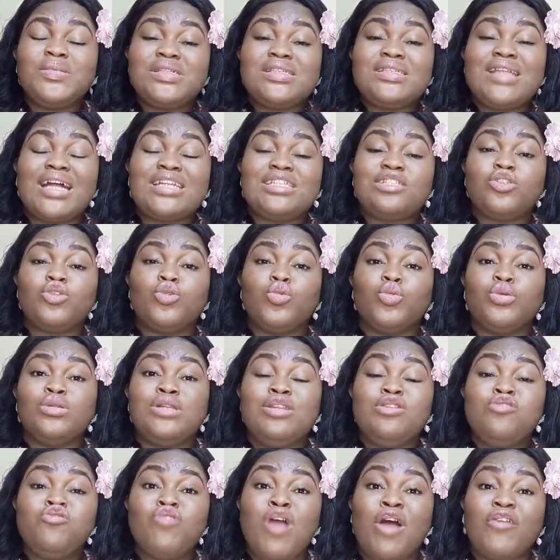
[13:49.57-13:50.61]
that you
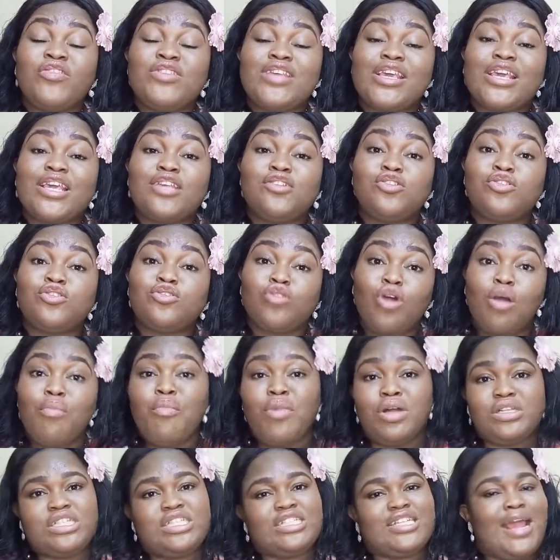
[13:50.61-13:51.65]
have taken so
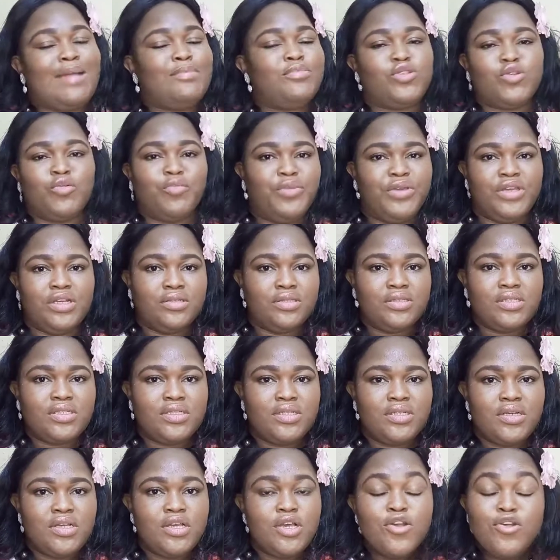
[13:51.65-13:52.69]
much time to build.
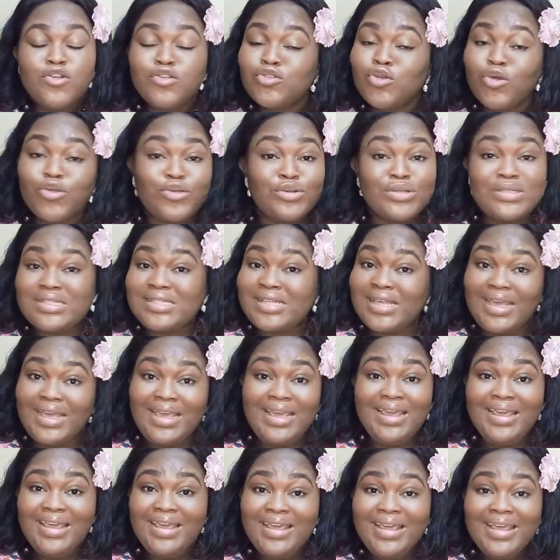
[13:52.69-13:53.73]
So you
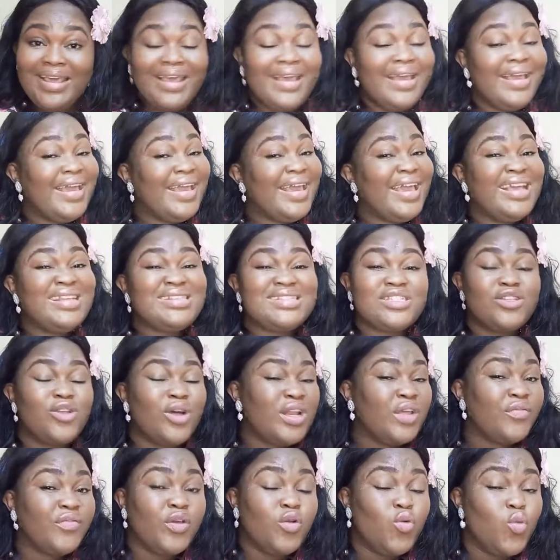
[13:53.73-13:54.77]
see, it's
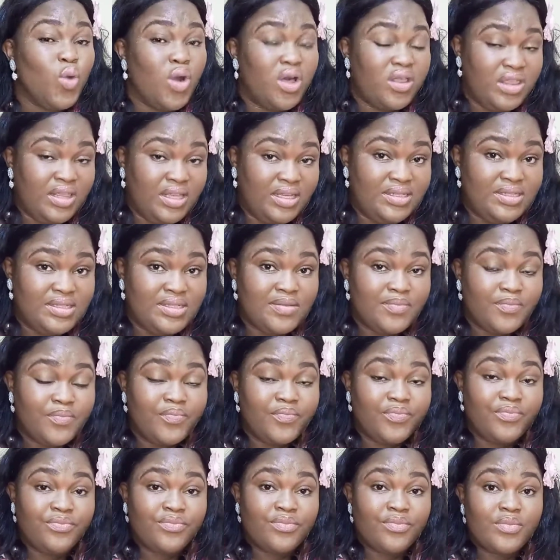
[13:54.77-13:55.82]
not even worth it.
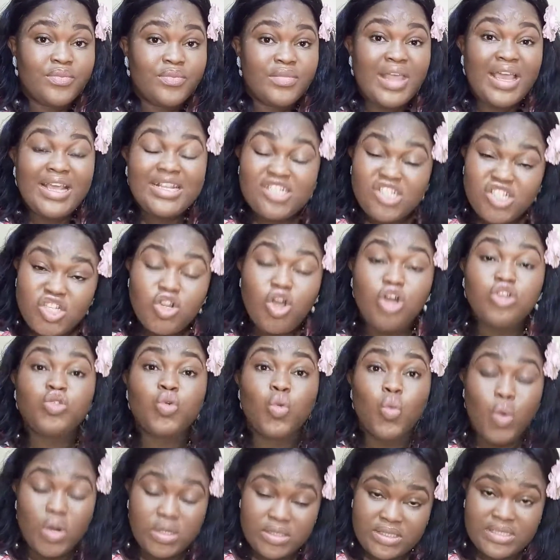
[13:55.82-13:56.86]
It's not
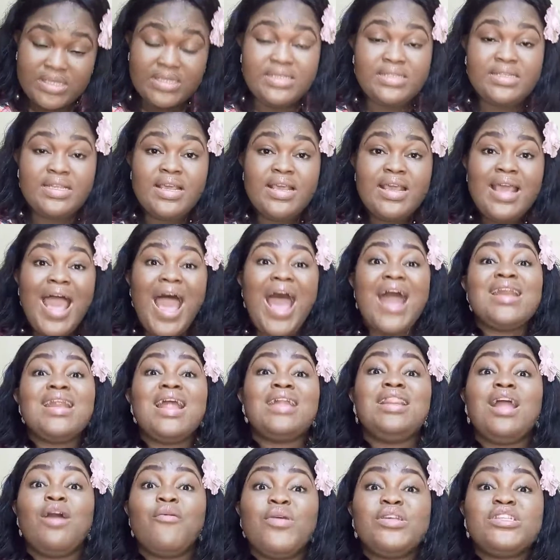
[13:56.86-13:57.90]
worth it.
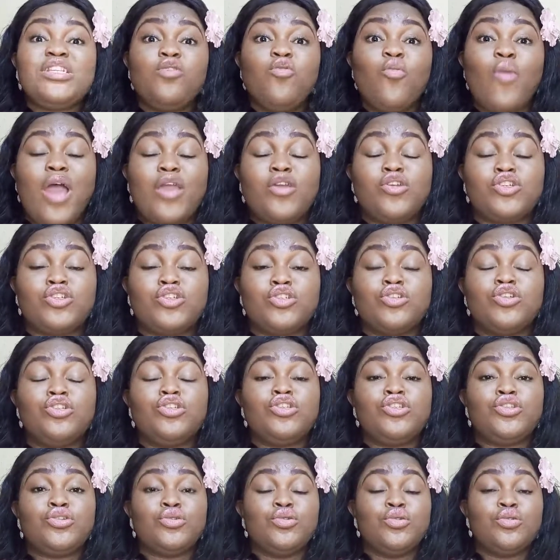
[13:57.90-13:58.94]
Another reason why you
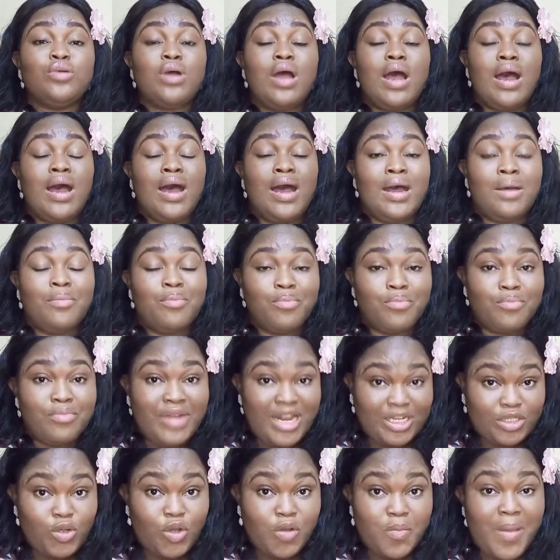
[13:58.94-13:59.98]
shouldn't do
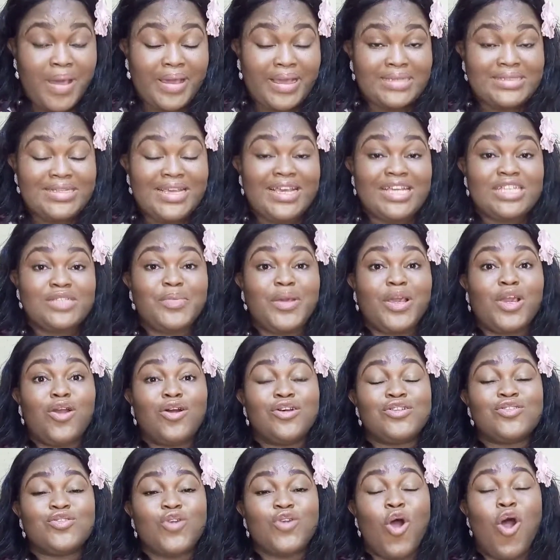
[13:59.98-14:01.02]
network marketing is
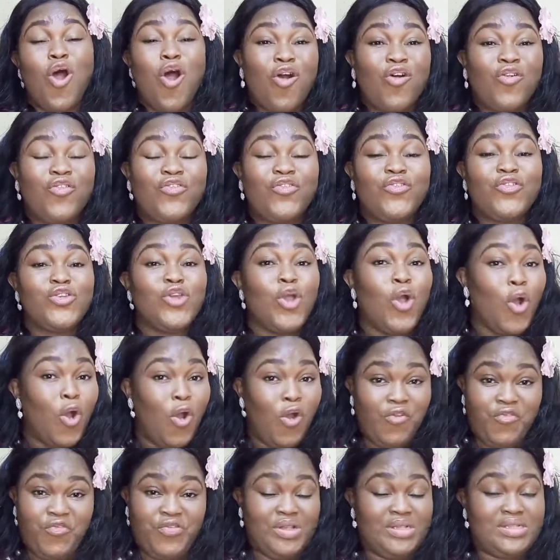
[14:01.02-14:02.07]
because of your
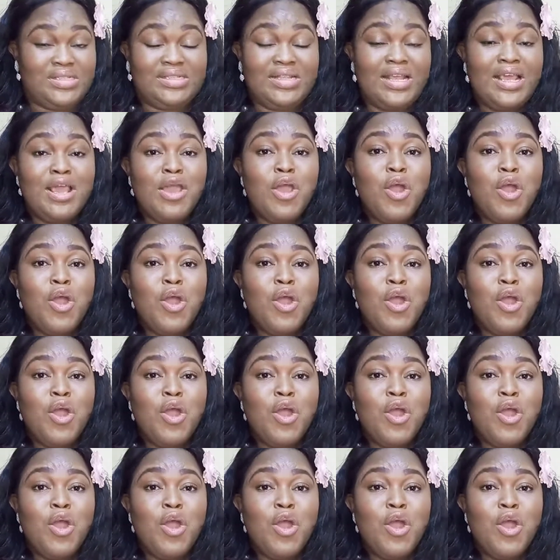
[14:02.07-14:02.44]
office.